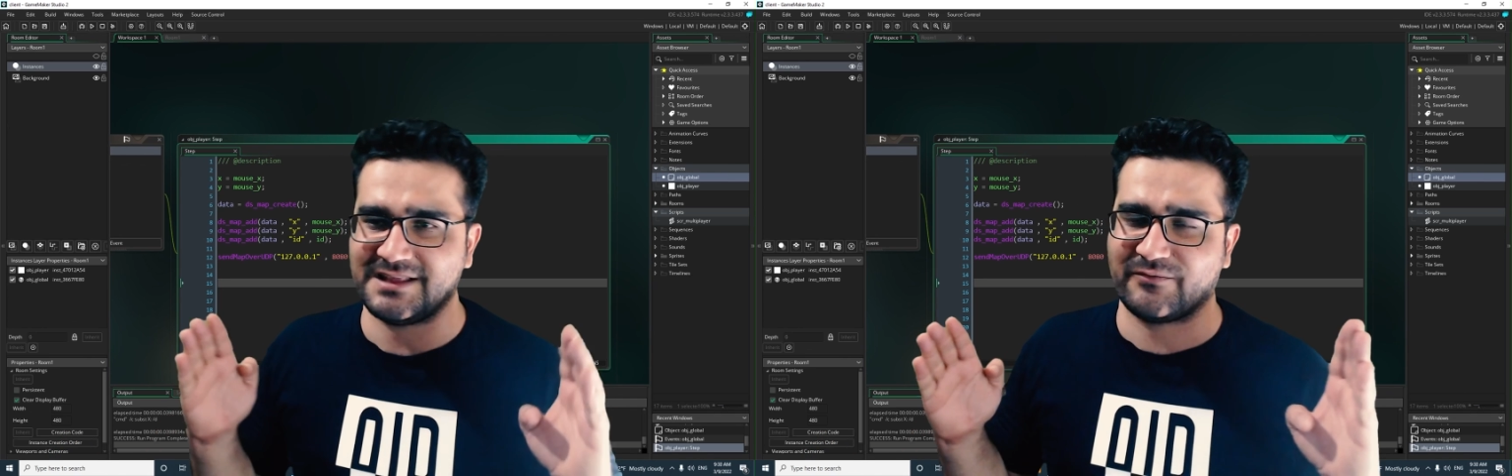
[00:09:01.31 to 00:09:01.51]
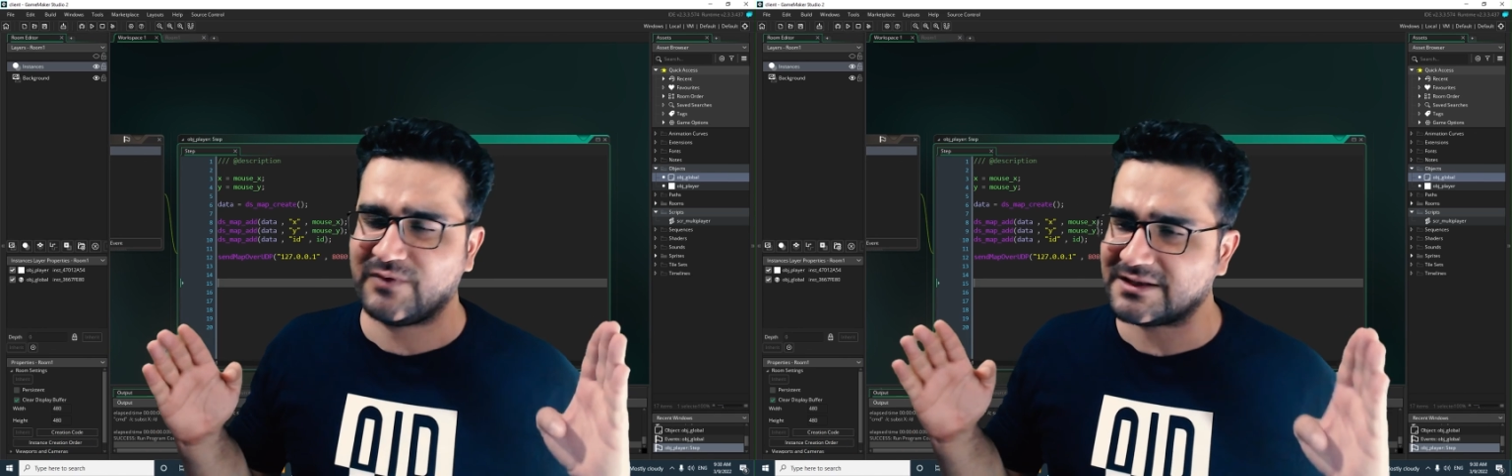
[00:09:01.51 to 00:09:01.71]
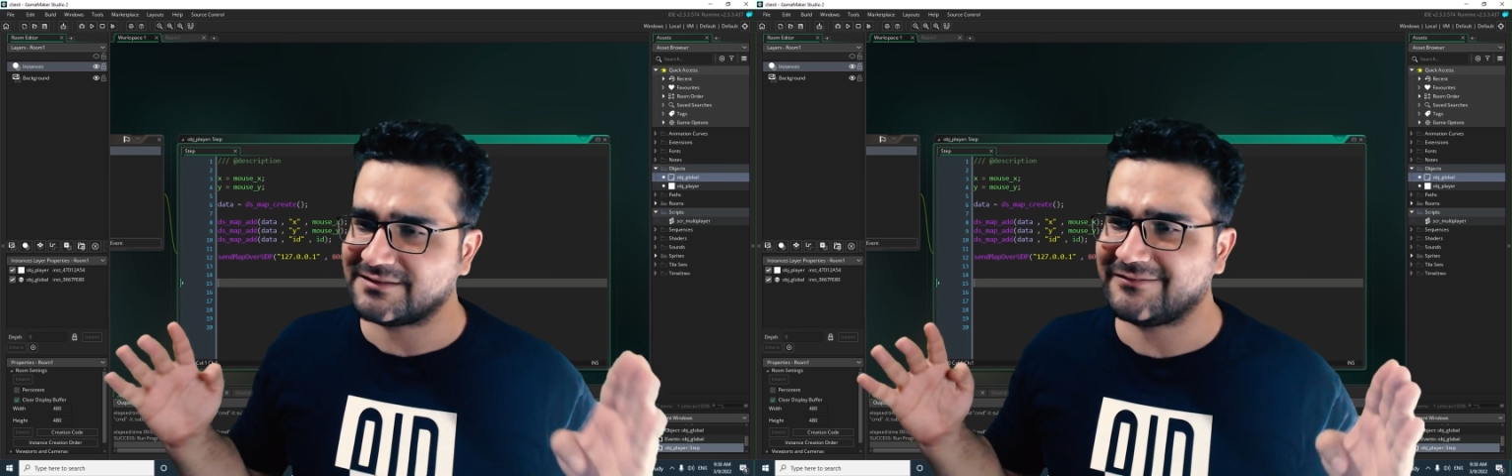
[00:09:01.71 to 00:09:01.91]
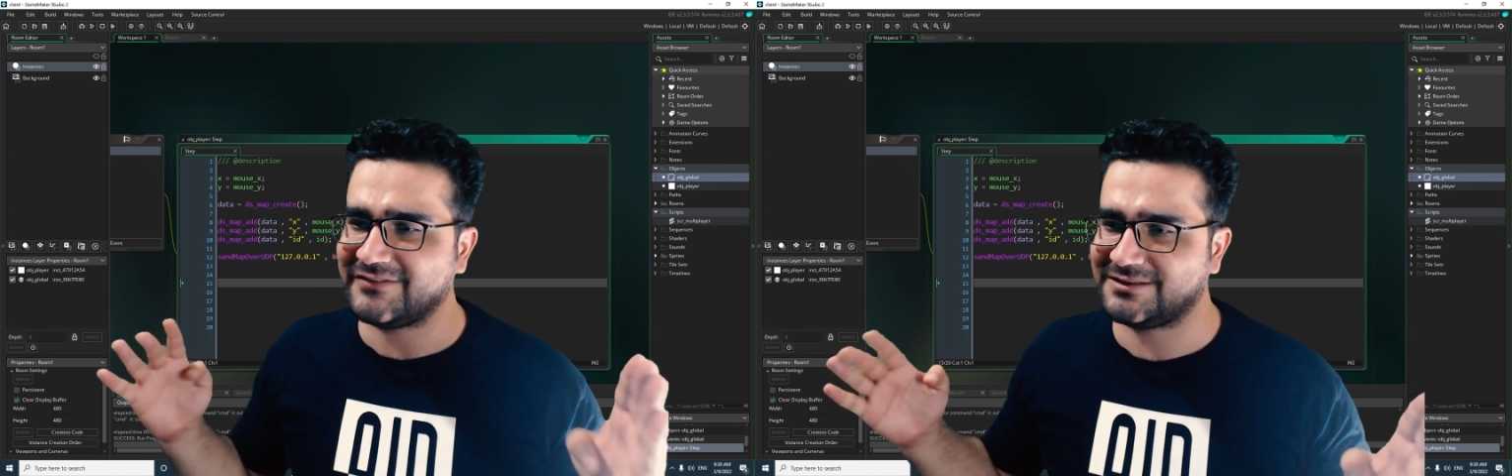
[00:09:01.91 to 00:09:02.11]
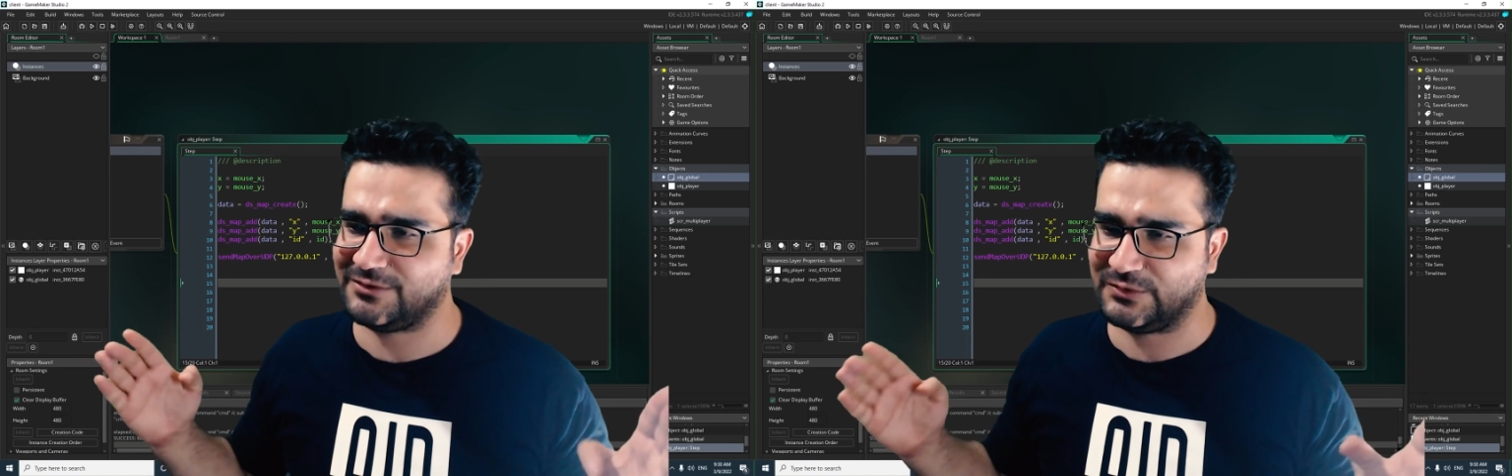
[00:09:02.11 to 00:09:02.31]
when the
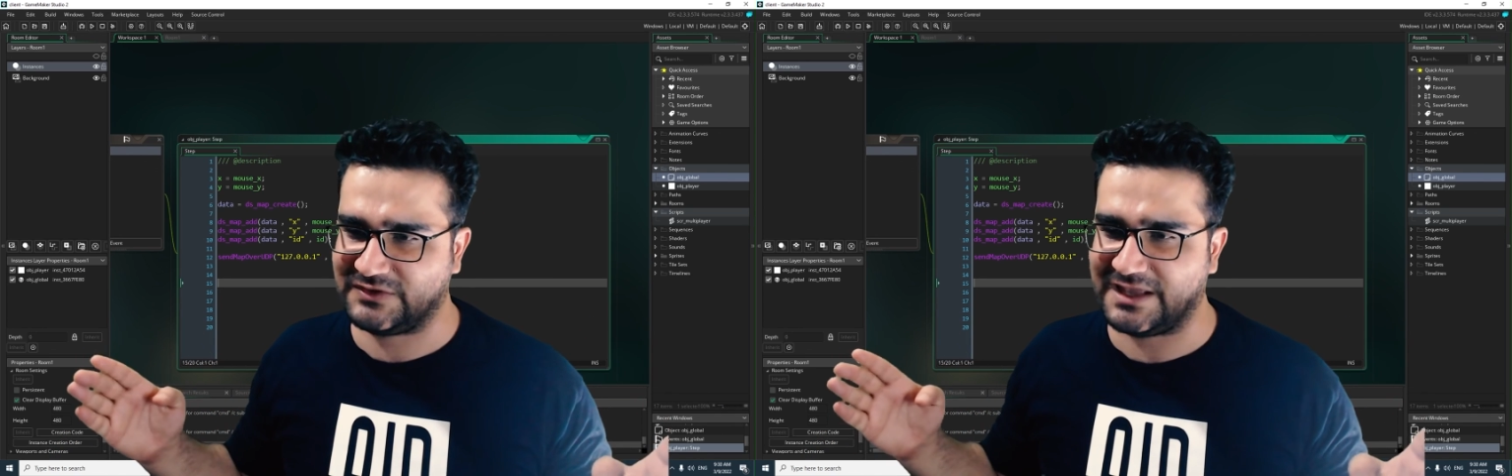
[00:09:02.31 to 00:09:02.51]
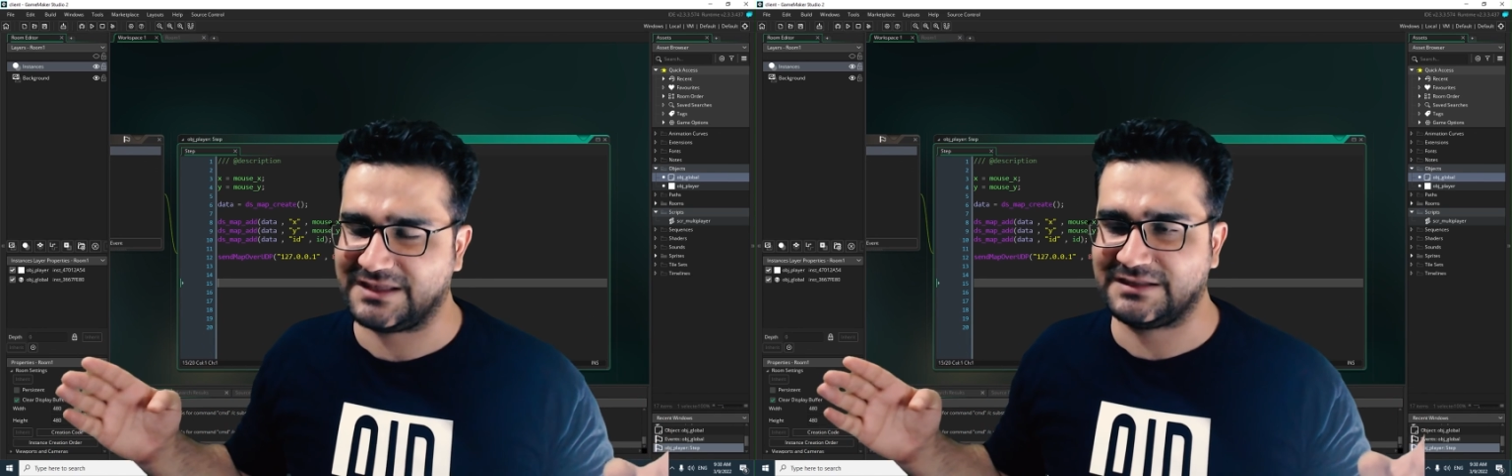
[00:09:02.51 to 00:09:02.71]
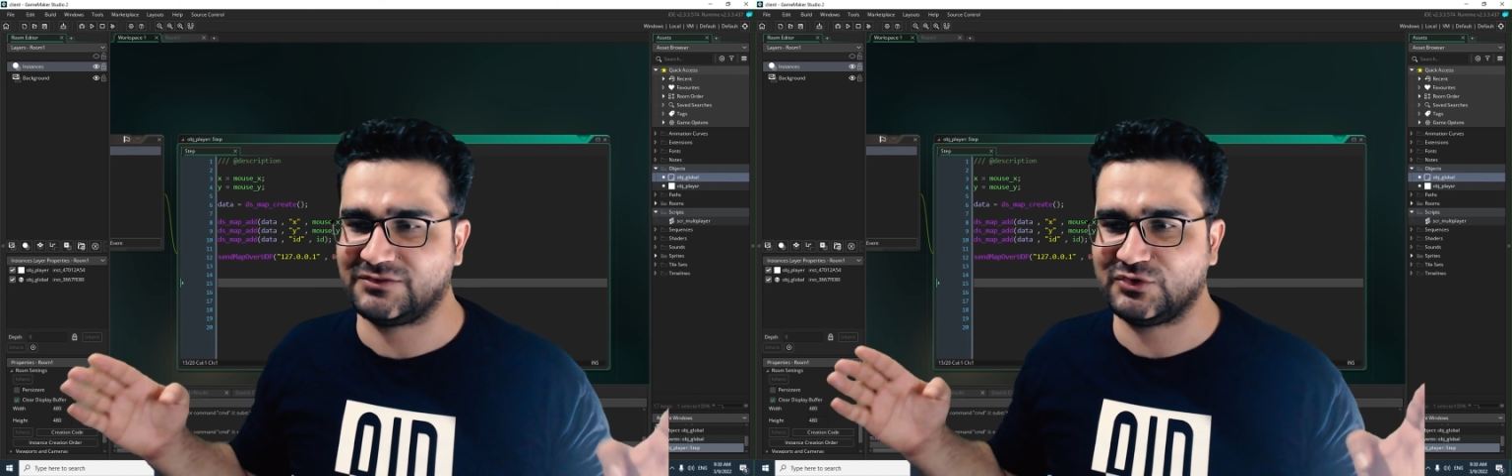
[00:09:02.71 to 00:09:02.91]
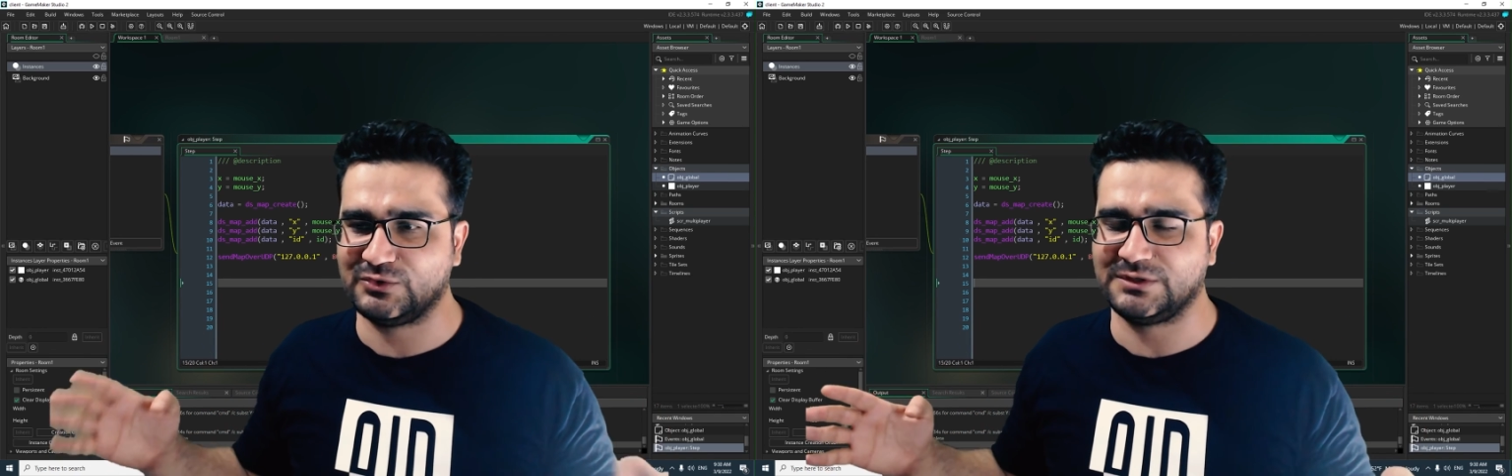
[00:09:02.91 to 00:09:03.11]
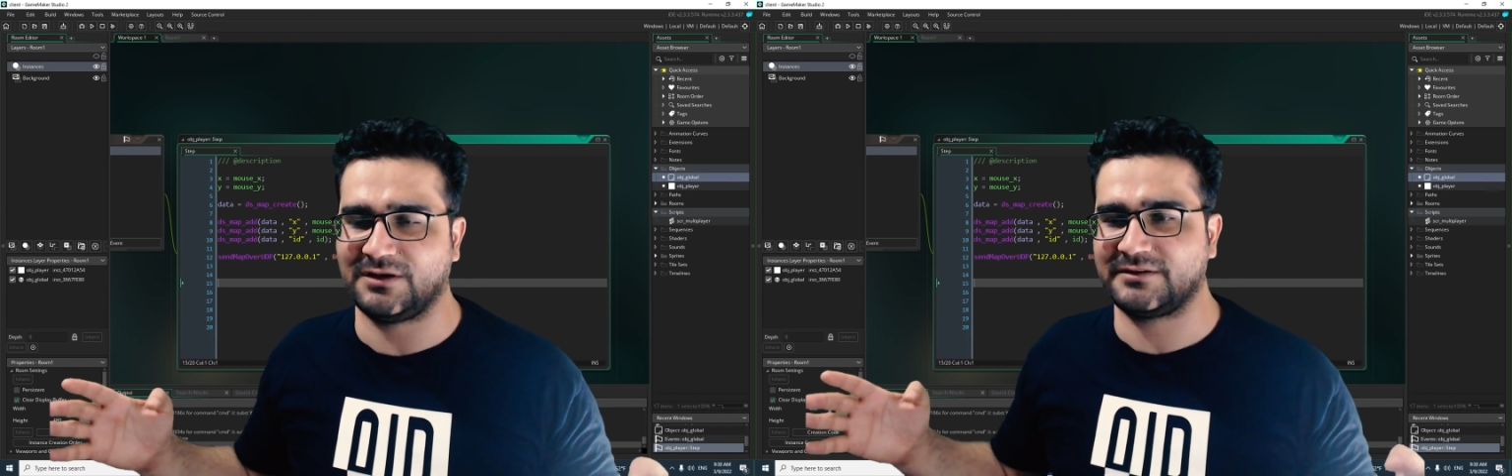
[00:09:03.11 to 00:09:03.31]
video taking too
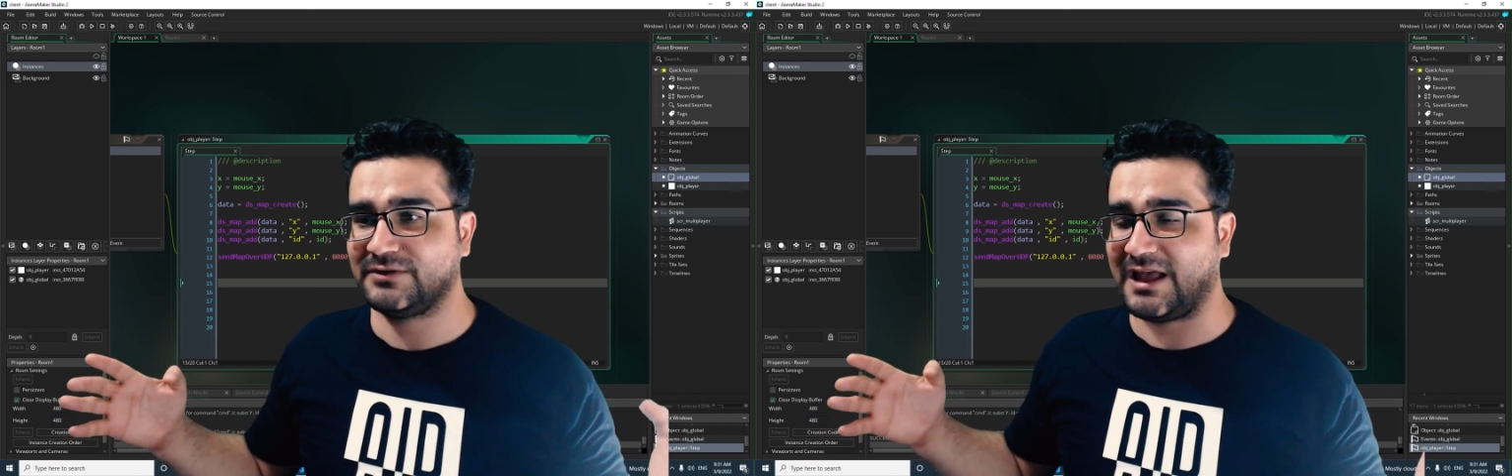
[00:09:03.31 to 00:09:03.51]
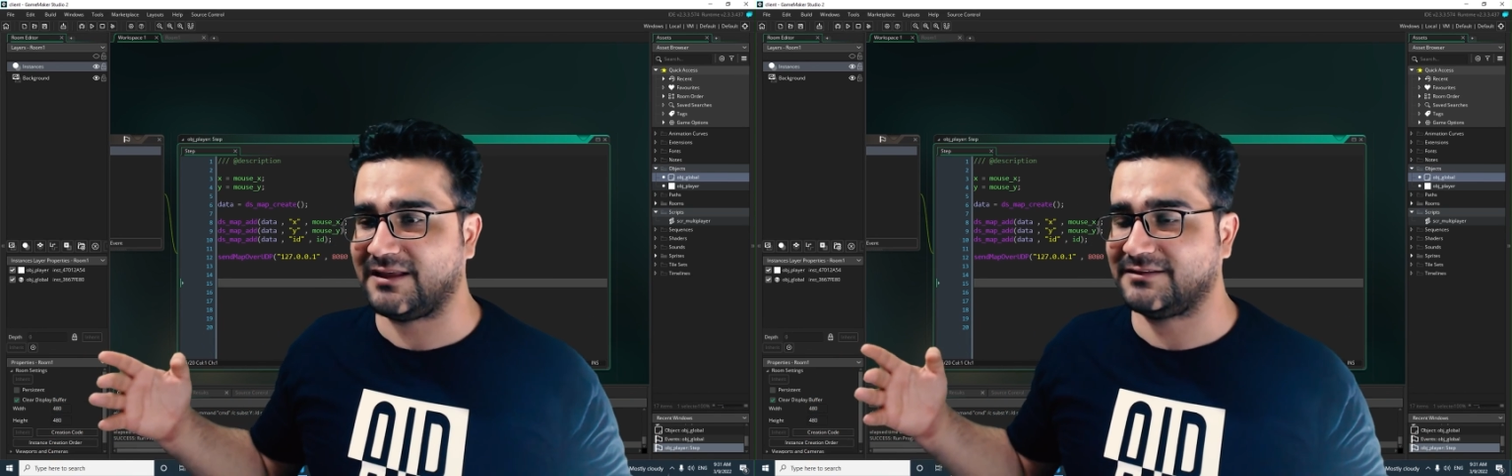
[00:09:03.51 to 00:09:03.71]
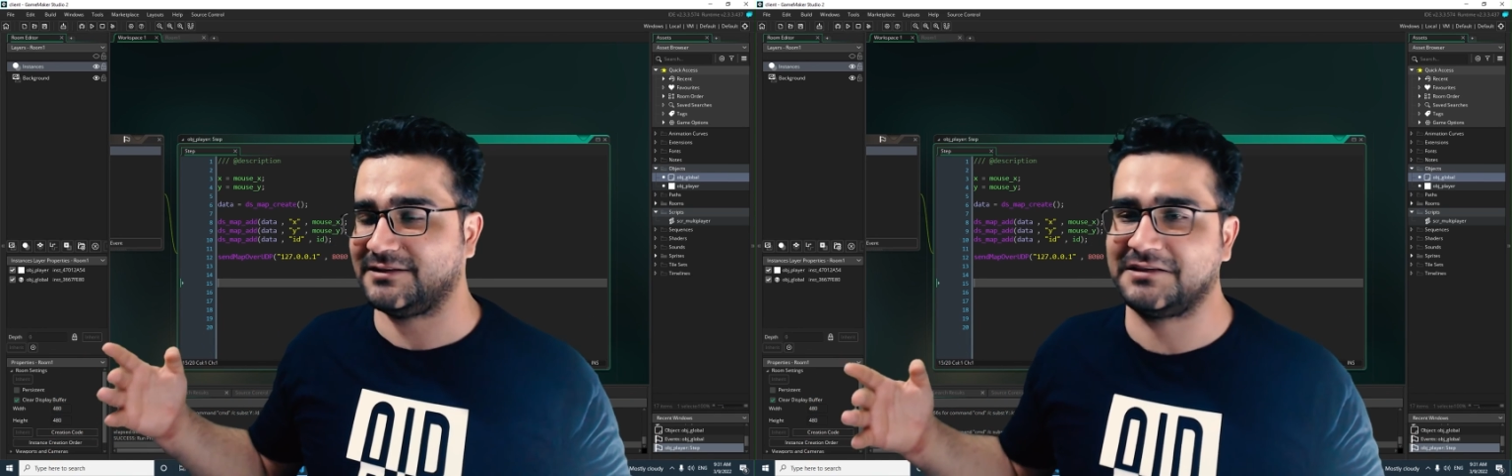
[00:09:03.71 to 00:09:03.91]
long and it